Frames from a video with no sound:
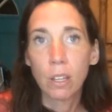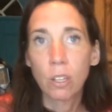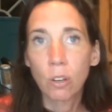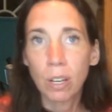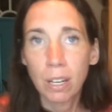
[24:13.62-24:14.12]

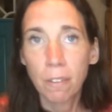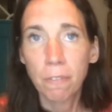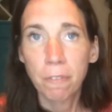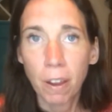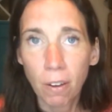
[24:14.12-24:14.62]
You're in a
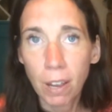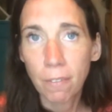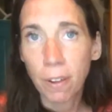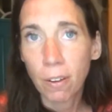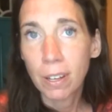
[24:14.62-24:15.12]
very,
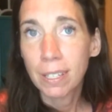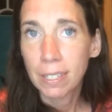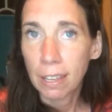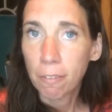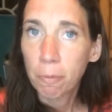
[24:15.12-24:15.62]
very
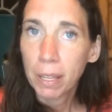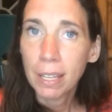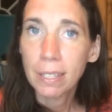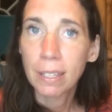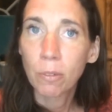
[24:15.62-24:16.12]
safe
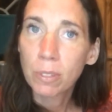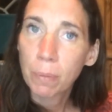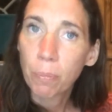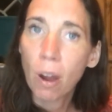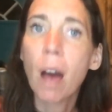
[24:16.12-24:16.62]
place, and there was a
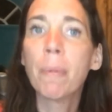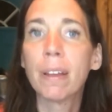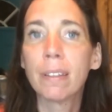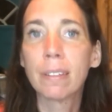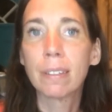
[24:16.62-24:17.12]

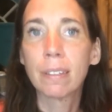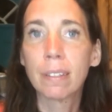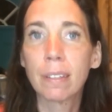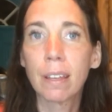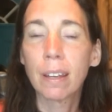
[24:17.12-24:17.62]
promise.
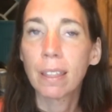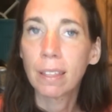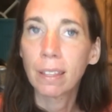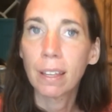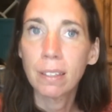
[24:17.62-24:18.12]
And I
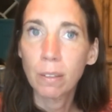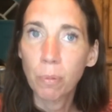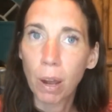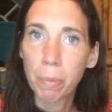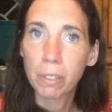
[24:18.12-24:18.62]
think that is a
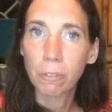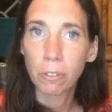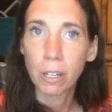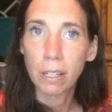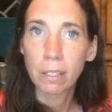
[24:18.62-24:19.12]
promise
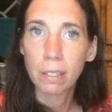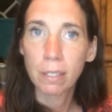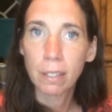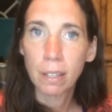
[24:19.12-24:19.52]
for us.